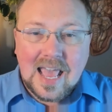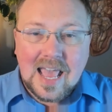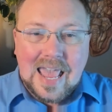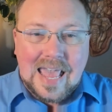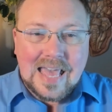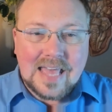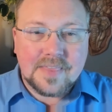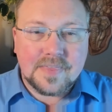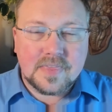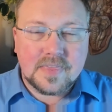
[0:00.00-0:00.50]

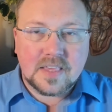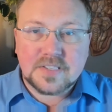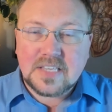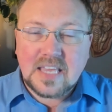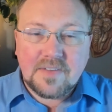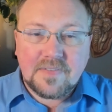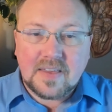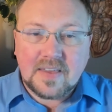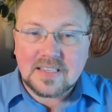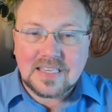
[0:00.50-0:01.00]
and the
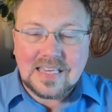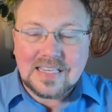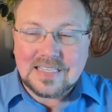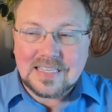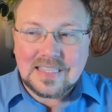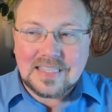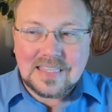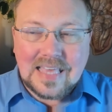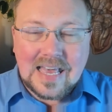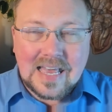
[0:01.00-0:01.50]
savings
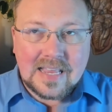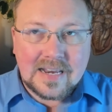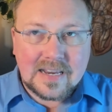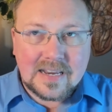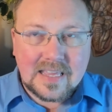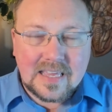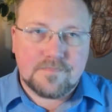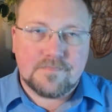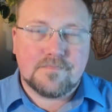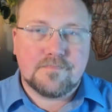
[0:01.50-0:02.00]
isn't that
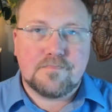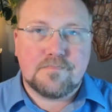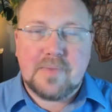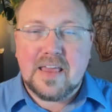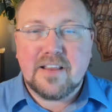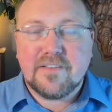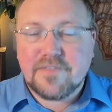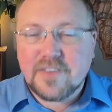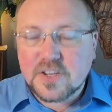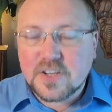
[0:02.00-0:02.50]

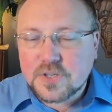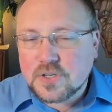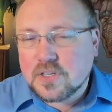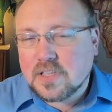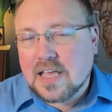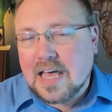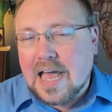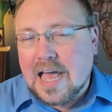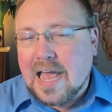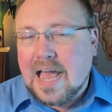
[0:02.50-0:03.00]

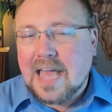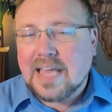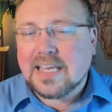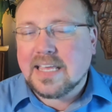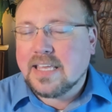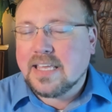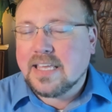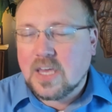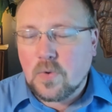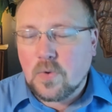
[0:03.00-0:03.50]
beneficial, I
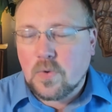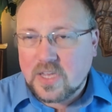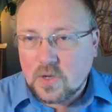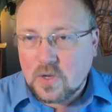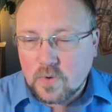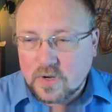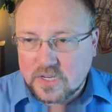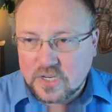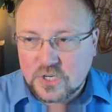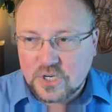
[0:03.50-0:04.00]
can get why
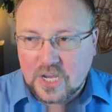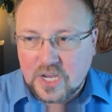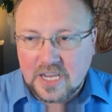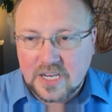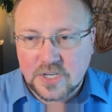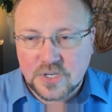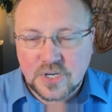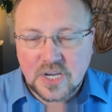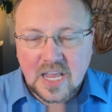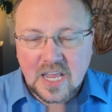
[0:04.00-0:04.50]
you wouldn't
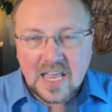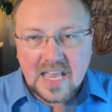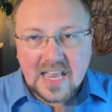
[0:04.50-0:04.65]
change.